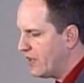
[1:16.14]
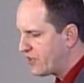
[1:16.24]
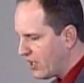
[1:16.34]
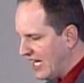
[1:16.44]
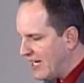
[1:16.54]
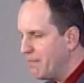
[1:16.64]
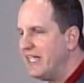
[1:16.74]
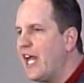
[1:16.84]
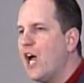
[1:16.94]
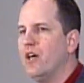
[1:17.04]
so let it
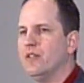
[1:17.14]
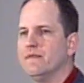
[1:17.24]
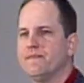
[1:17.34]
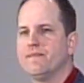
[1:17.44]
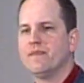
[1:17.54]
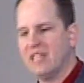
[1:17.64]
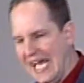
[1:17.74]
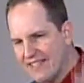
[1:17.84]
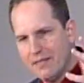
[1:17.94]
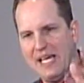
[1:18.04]
be known
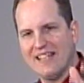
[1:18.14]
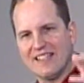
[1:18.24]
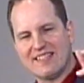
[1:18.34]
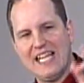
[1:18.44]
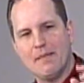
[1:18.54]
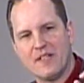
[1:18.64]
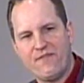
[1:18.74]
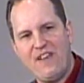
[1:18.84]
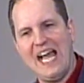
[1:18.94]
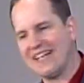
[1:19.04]
as a, as a statement
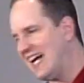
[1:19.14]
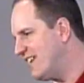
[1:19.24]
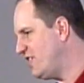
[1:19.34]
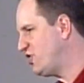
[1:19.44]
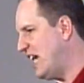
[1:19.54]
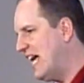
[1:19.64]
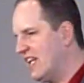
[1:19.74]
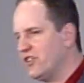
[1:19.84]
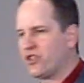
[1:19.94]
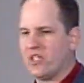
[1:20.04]
of fact not as a
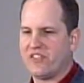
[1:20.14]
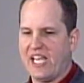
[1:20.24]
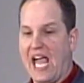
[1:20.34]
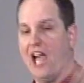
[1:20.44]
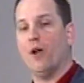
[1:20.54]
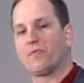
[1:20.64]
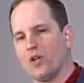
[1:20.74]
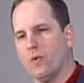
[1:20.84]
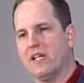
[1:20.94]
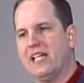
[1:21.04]
challenge or as a i hope
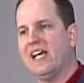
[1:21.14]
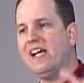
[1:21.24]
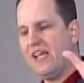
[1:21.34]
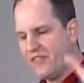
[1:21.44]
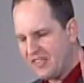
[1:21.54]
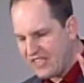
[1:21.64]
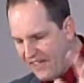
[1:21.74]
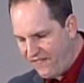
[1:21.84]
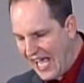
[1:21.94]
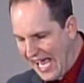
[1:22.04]
so one day this is
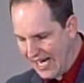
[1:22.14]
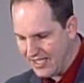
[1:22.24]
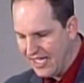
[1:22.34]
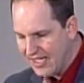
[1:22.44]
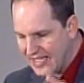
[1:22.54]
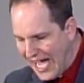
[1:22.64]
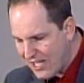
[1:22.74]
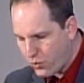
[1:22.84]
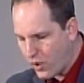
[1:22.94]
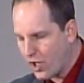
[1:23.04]
a fact
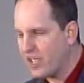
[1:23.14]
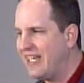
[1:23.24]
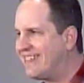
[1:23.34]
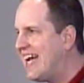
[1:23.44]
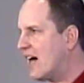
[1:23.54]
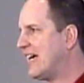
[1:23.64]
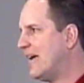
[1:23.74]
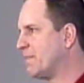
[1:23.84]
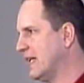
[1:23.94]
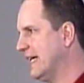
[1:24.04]
god's word is our
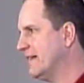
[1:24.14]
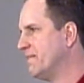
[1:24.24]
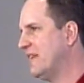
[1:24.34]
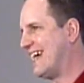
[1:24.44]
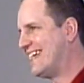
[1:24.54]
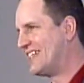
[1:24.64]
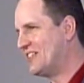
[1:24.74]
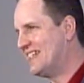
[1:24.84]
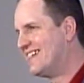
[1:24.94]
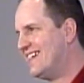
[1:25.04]
game plan at
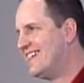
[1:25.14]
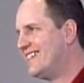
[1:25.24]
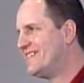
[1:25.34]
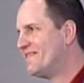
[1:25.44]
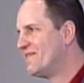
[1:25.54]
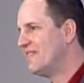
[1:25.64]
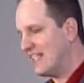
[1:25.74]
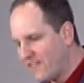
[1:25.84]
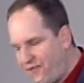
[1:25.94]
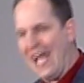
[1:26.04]
kingsland
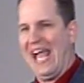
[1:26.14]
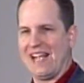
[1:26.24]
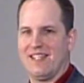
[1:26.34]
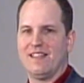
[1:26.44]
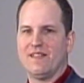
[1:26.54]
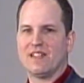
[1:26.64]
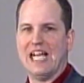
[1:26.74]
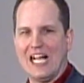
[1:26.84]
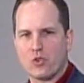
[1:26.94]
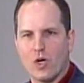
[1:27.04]
that's a fact
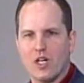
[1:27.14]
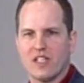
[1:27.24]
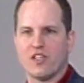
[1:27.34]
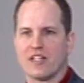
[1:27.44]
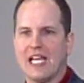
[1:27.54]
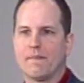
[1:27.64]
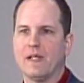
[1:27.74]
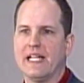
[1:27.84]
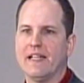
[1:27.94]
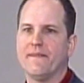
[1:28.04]
God's Word is our game
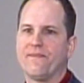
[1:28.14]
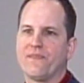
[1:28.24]
plan,